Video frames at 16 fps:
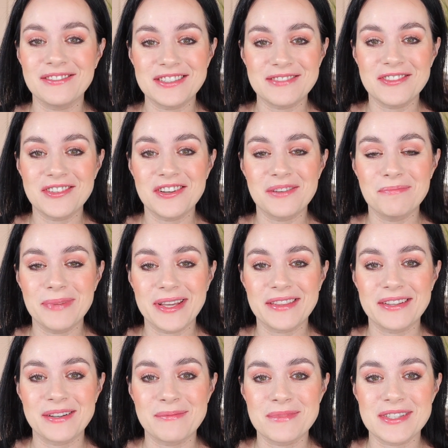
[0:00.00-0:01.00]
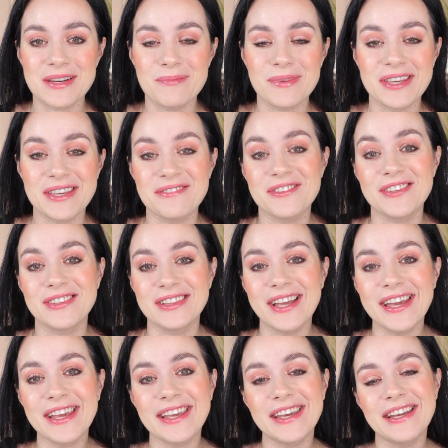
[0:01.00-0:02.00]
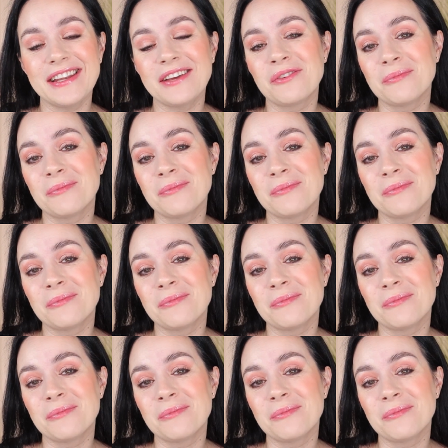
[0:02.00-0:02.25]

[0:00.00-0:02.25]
this video a big thumbs up if you like it.